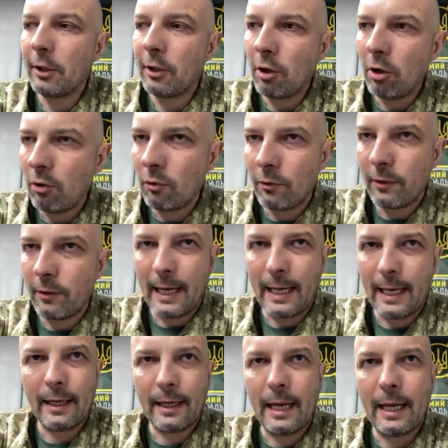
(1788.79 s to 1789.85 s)
know
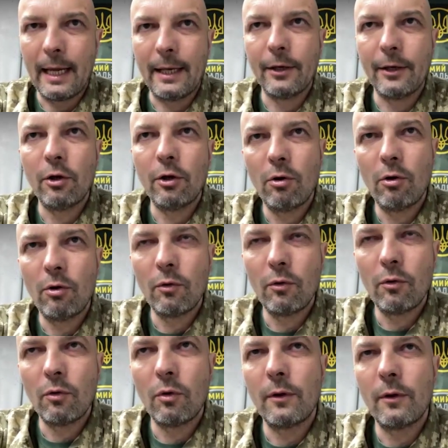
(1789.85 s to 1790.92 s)
that and
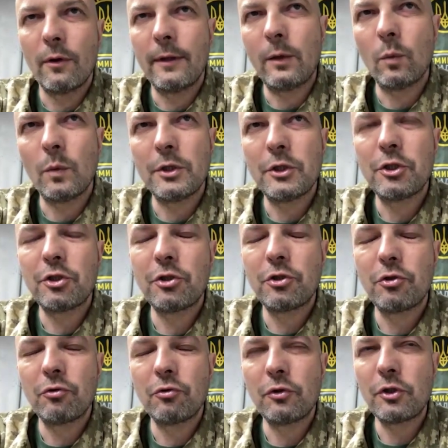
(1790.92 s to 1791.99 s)
know that we
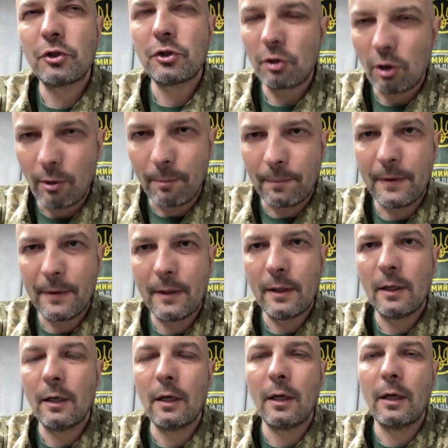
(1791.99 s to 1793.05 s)
should stop
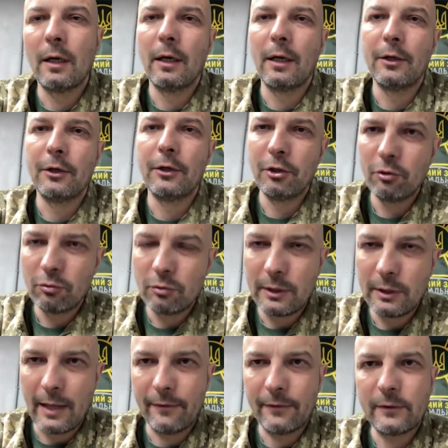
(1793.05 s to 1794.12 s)
uh, new
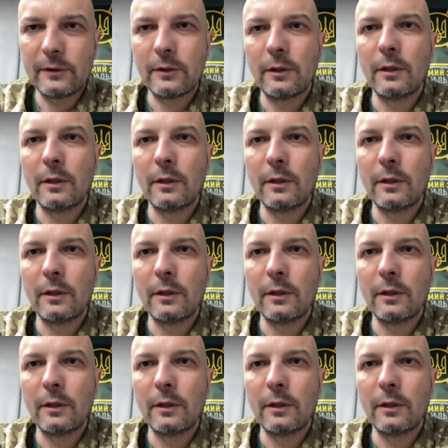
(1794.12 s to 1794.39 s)
deaths,